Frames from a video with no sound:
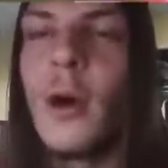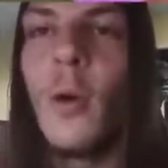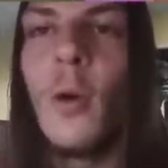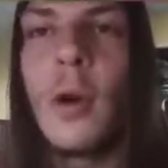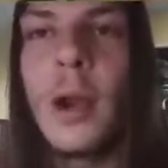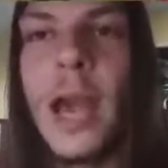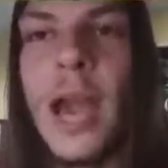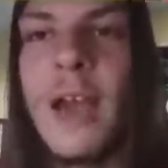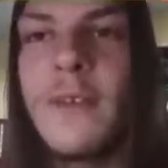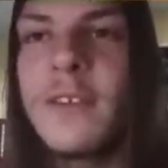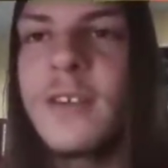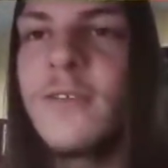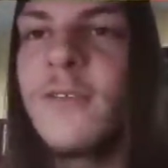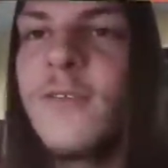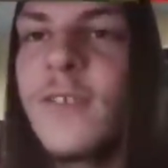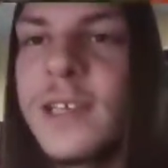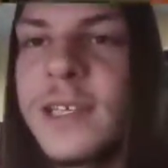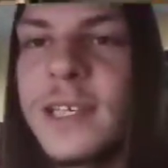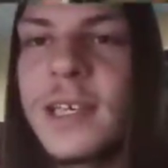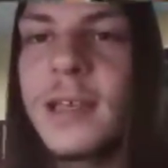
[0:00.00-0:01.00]
or to have to
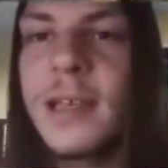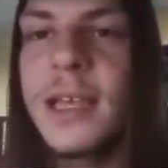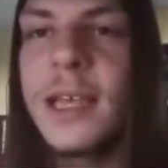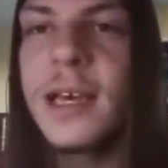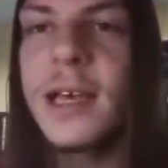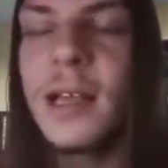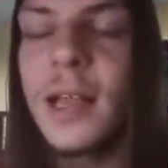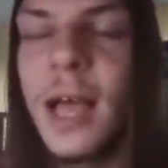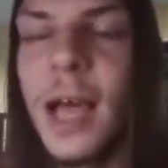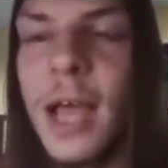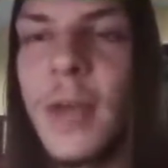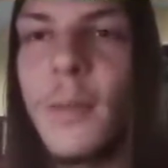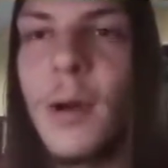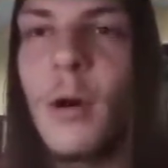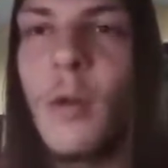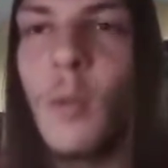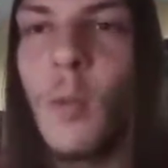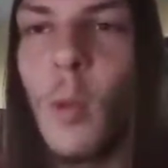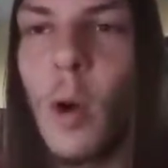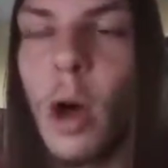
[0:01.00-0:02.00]
physically climb
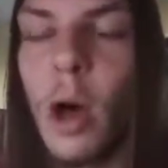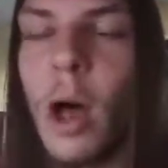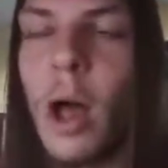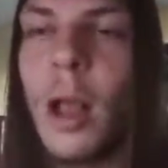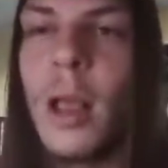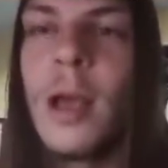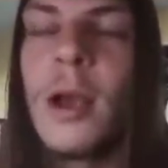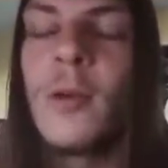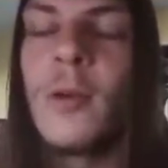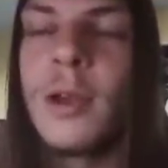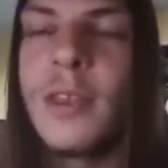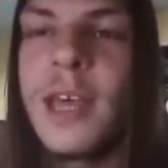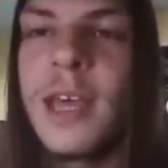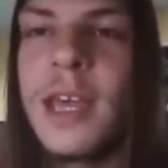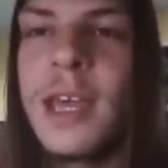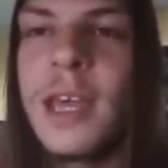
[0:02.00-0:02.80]
a wall where they